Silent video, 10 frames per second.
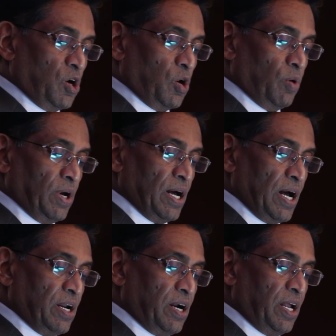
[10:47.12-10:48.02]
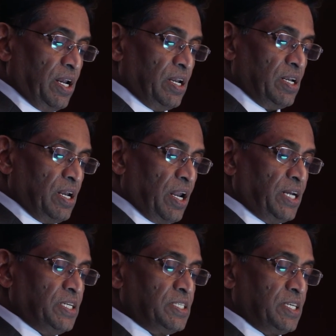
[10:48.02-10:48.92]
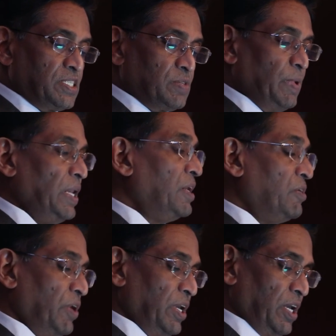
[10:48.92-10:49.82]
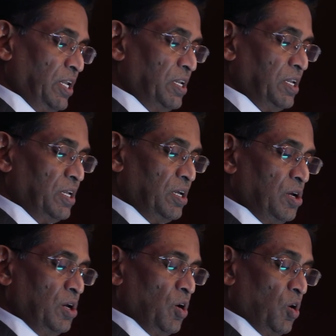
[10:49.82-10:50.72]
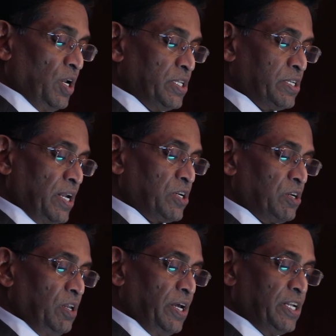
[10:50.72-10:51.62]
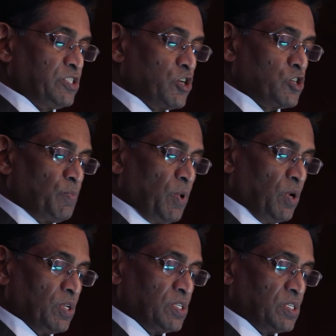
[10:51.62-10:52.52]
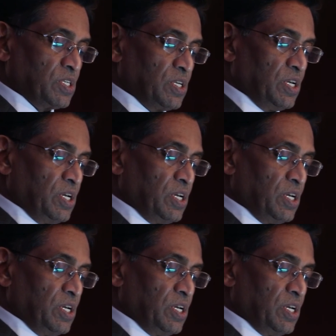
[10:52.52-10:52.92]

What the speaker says: over 196 million ringgit on its national AIDS response,